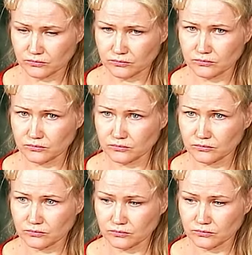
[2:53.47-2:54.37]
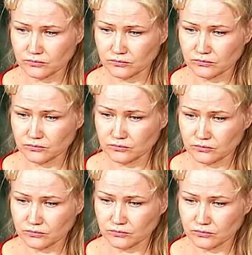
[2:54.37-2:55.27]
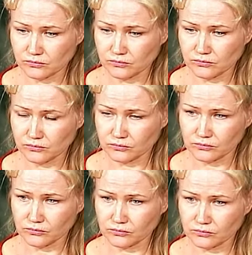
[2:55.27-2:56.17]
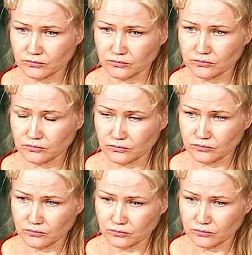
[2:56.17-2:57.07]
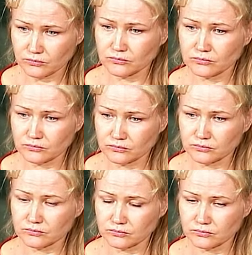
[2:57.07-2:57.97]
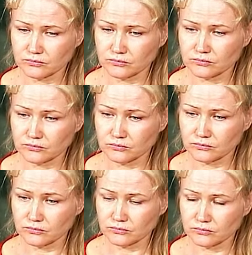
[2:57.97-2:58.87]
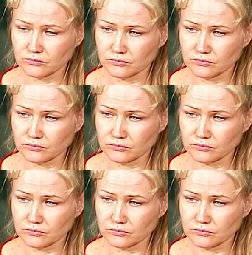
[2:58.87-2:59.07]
No words are spoken by the person on screen.